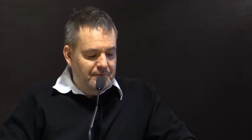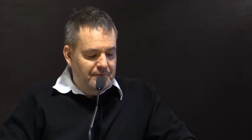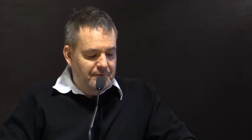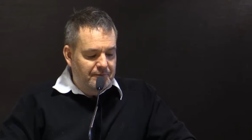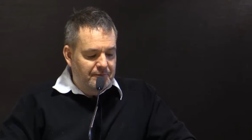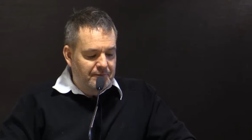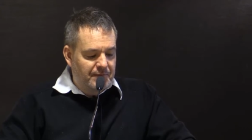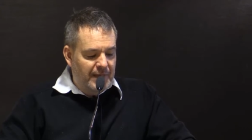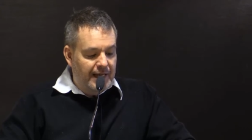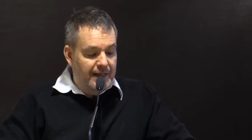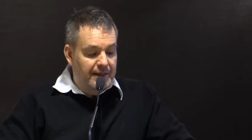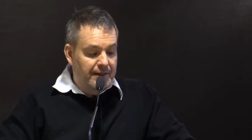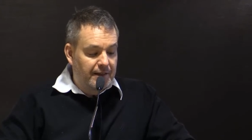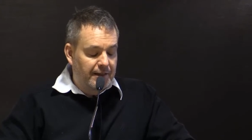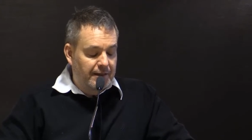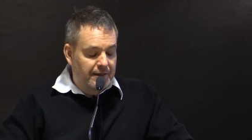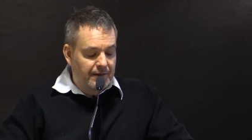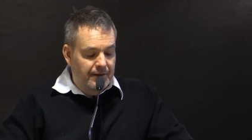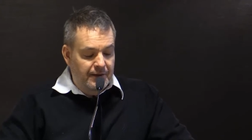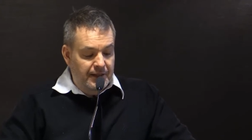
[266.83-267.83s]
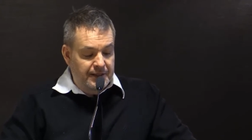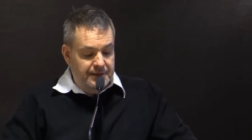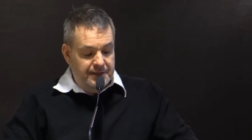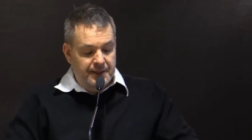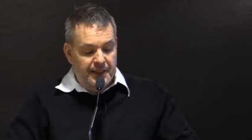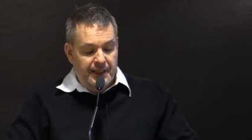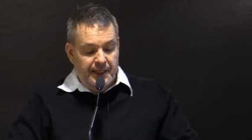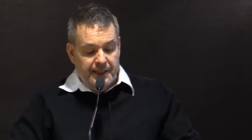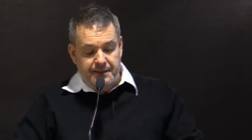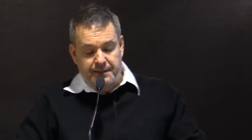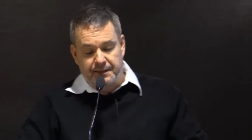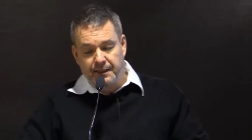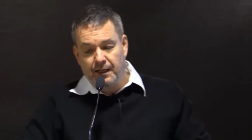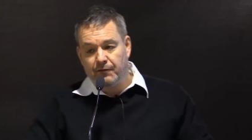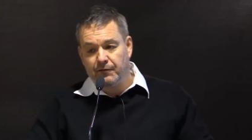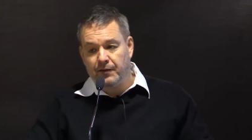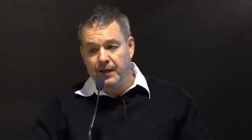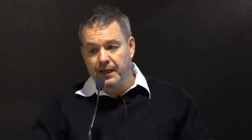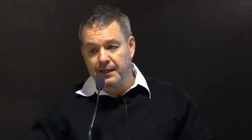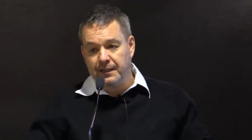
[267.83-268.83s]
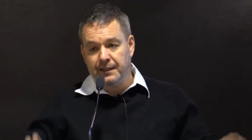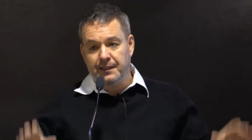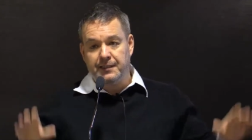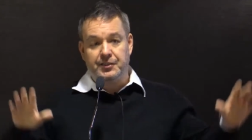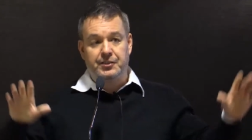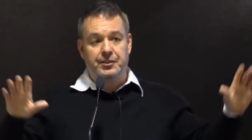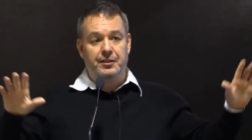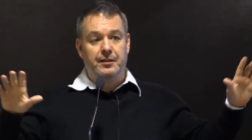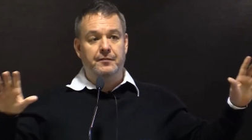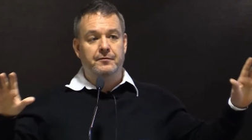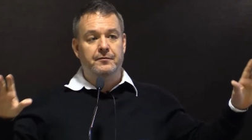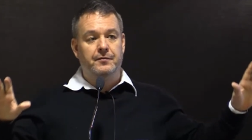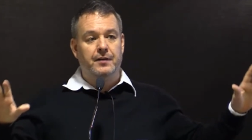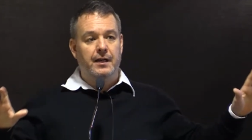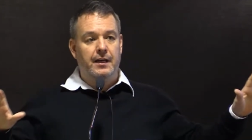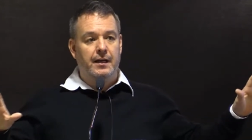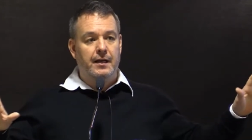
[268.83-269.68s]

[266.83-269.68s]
The city itself had an initiative,